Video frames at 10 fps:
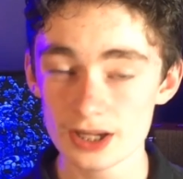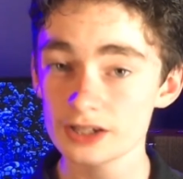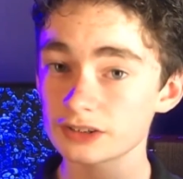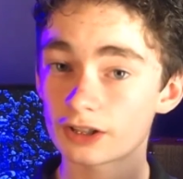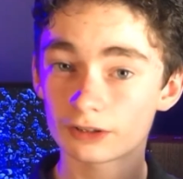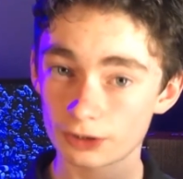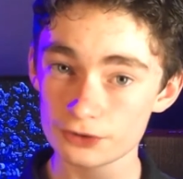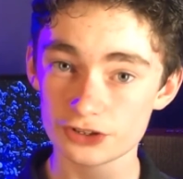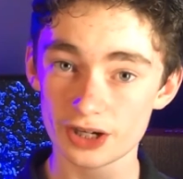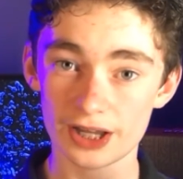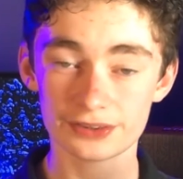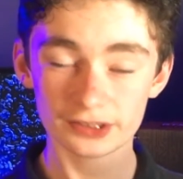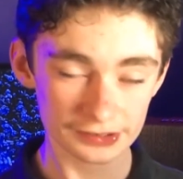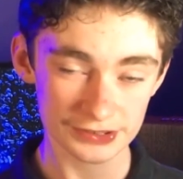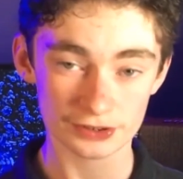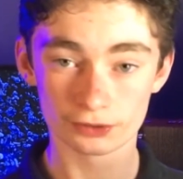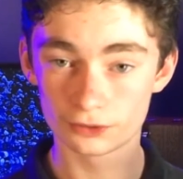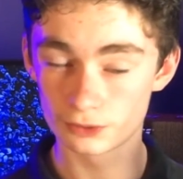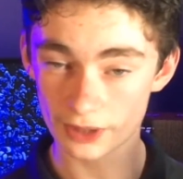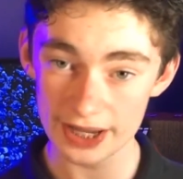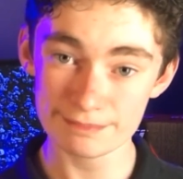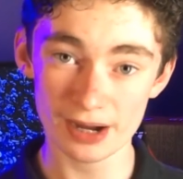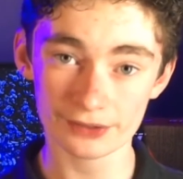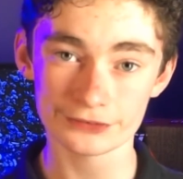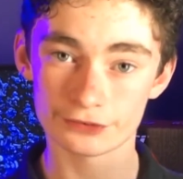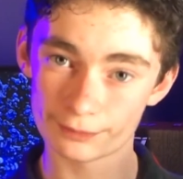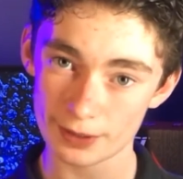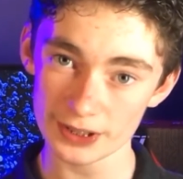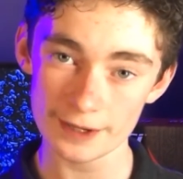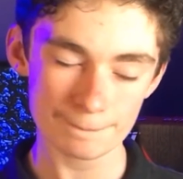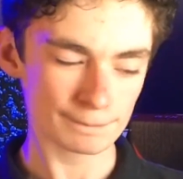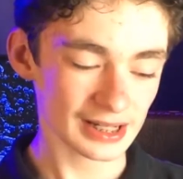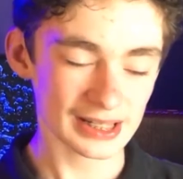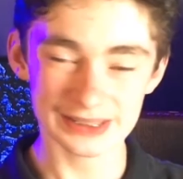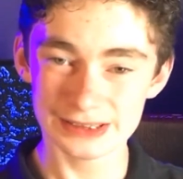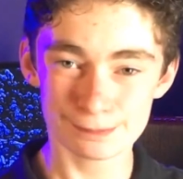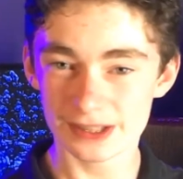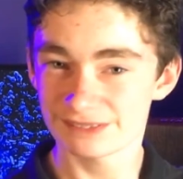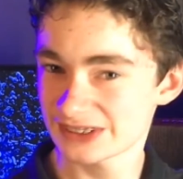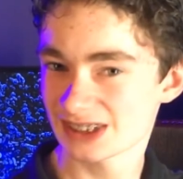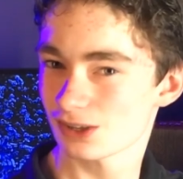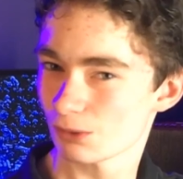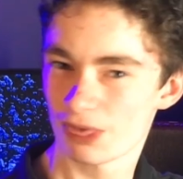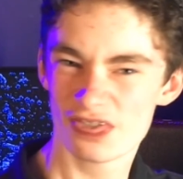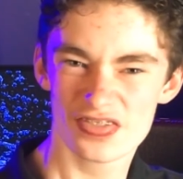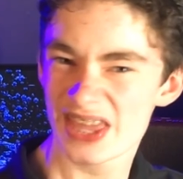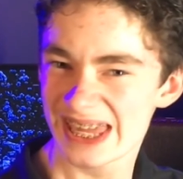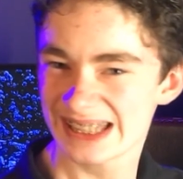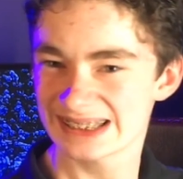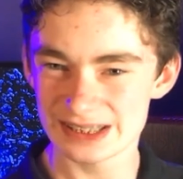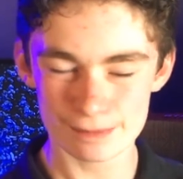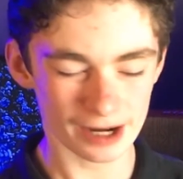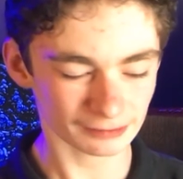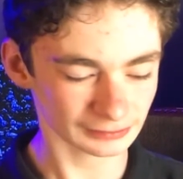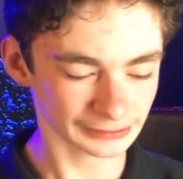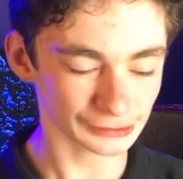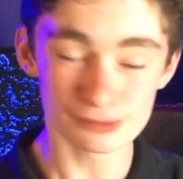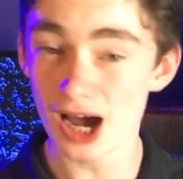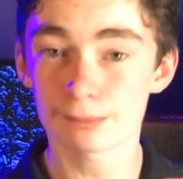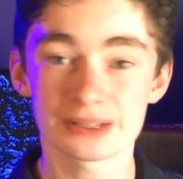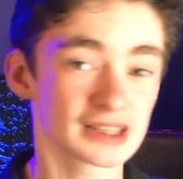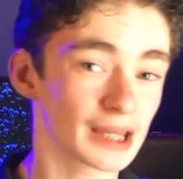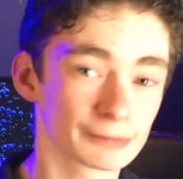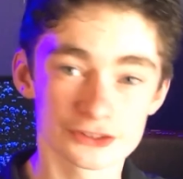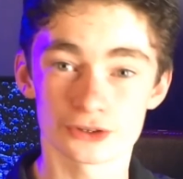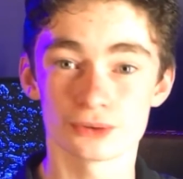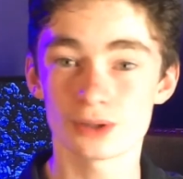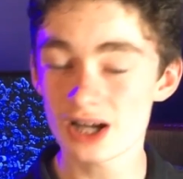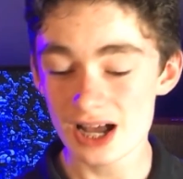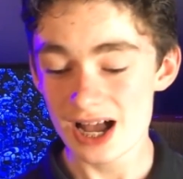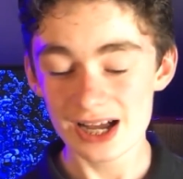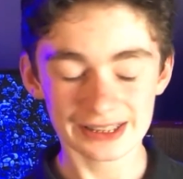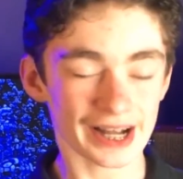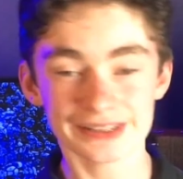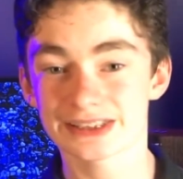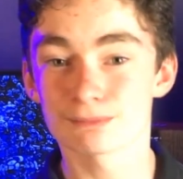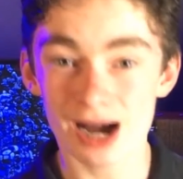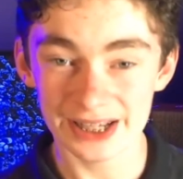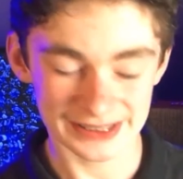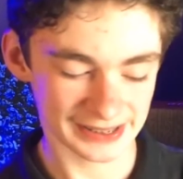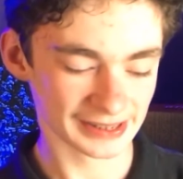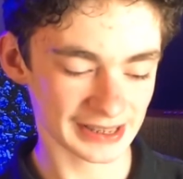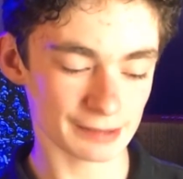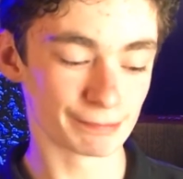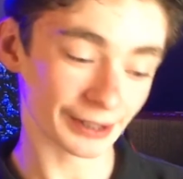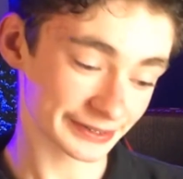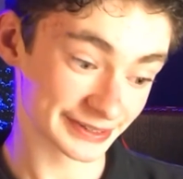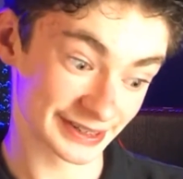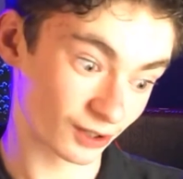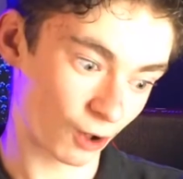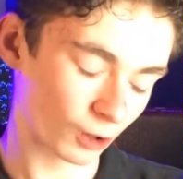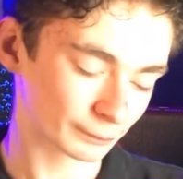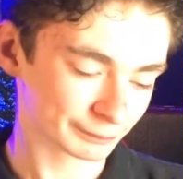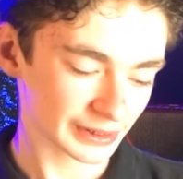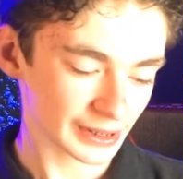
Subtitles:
In conclusion, I think this is a great mouse for the money, in spite of its little things about you not being able to customize the buttons at all,